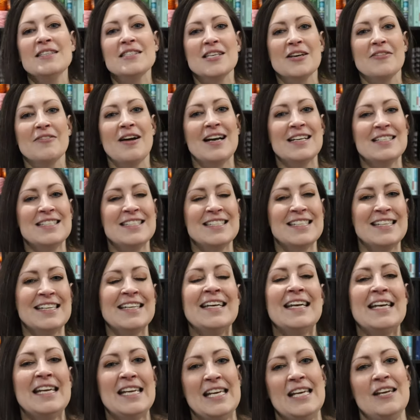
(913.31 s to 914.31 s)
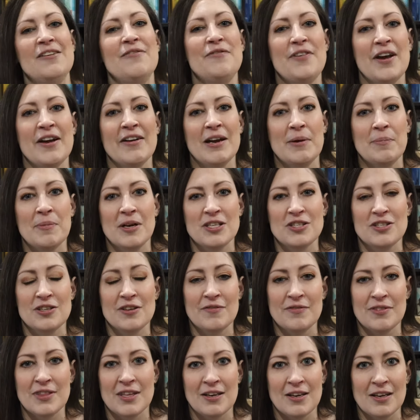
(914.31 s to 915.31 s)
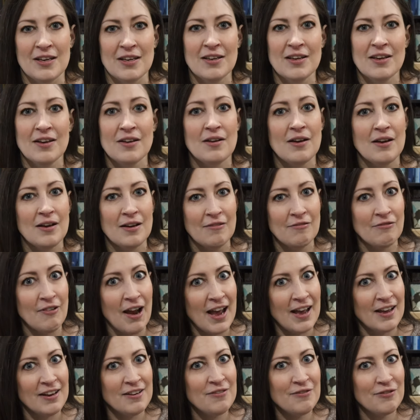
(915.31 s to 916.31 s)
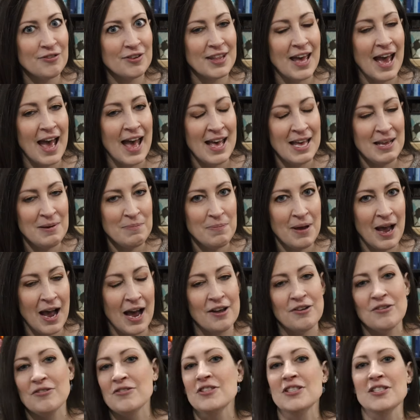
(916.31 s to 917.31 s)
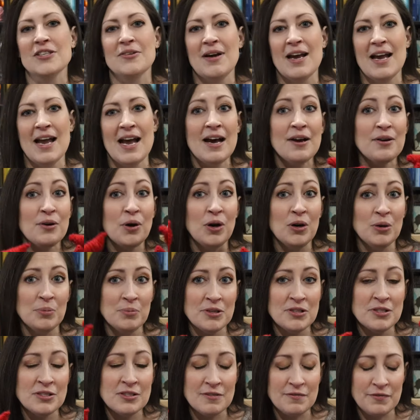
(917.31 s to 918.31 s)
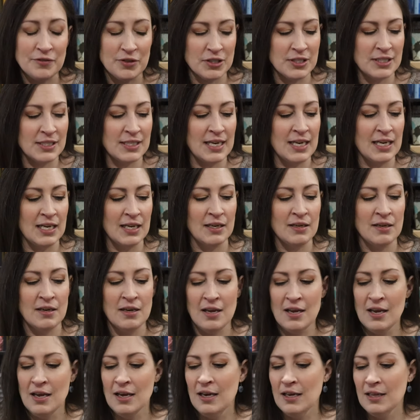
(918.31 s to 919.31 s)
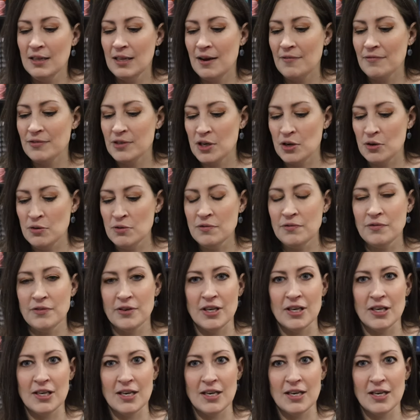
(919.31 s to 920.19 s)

So I didn't need very much of the red for the hen pattern, so I had almost a full skein left over.